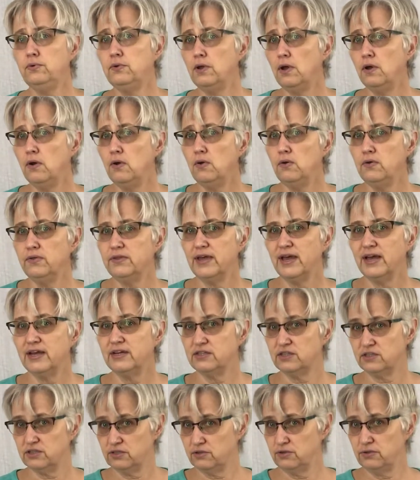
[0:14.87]
know
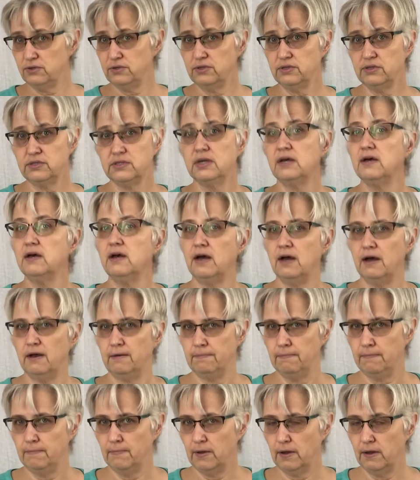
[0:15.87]
that students
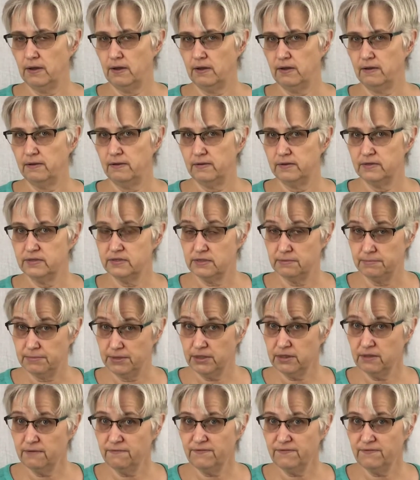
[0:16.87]
submit